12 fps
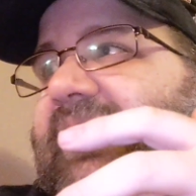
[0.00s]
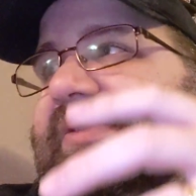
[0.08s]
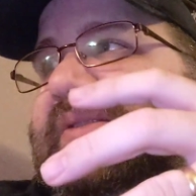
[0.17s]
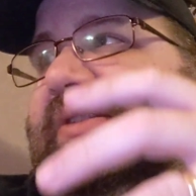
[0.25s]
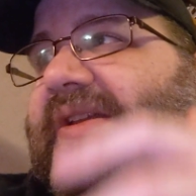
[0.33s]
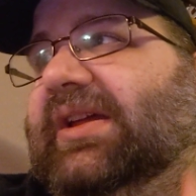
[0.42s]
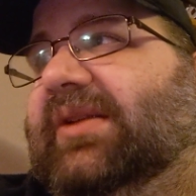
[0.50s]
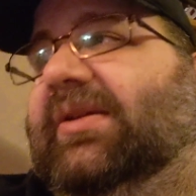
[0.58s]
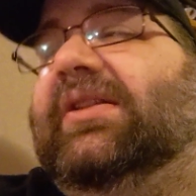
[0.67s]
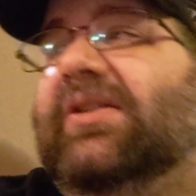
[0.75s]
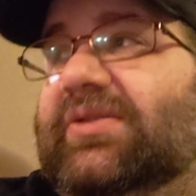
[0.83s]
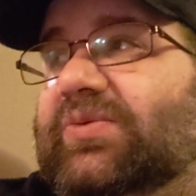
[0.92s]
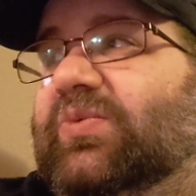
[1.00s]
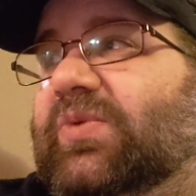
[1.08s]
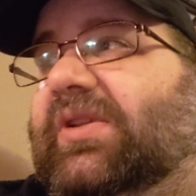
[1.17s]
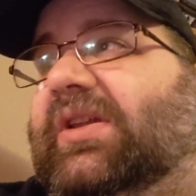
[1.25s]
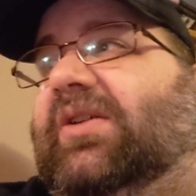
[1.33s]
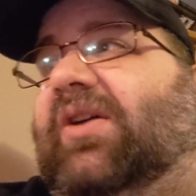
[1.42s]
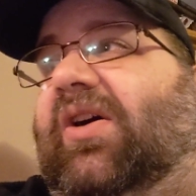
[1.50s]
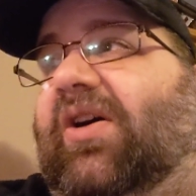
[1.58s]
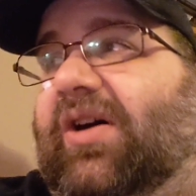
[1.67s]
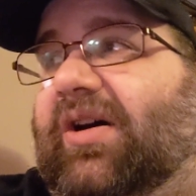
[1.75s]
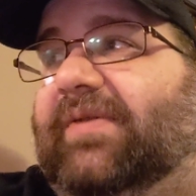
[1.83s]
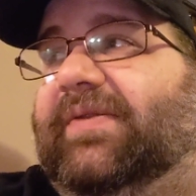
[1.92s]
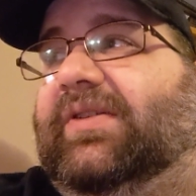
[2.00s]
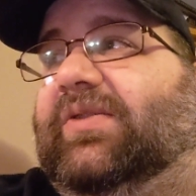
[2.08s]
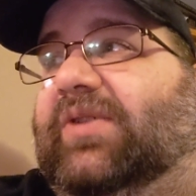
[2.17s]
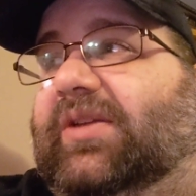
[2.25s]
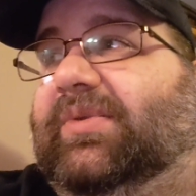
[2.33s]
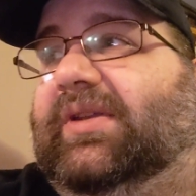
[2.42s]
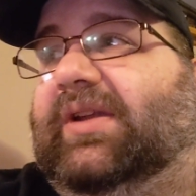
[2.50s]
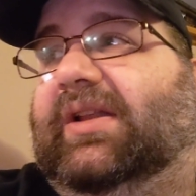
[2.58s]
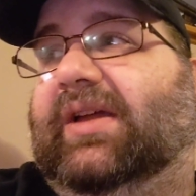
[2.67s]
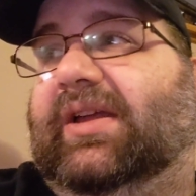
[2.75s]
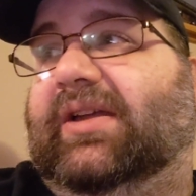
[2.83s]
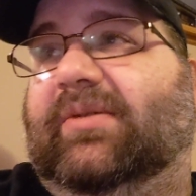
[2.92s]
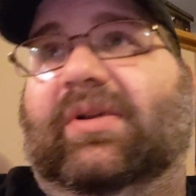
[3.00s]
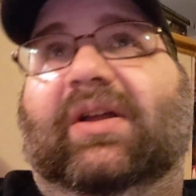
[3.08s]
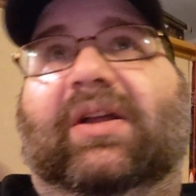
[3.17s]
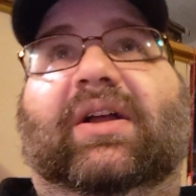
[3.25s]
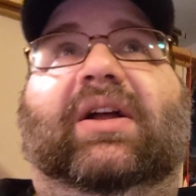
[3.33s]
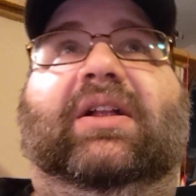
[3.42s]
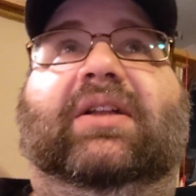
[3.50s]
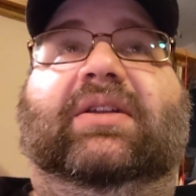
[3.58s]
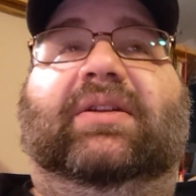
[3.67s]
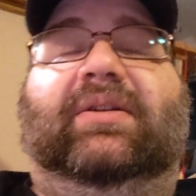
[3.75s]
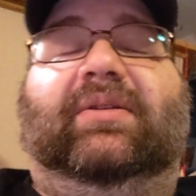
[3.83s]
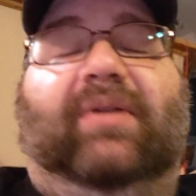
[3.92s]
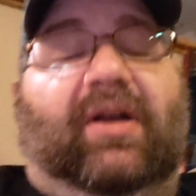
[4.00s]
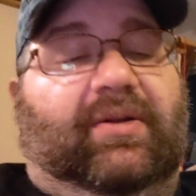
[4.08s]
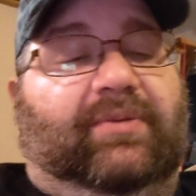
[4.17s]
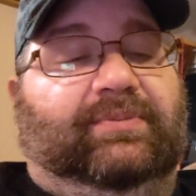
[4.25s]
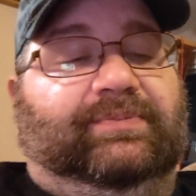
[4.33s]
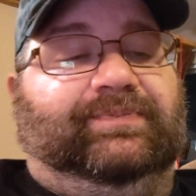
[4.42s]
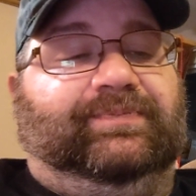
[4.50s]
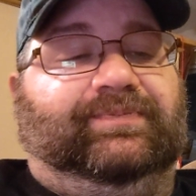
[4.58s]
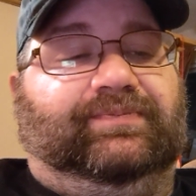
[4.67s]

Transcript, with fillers: layer of skin on him. He looks really off and creepy, and I like him.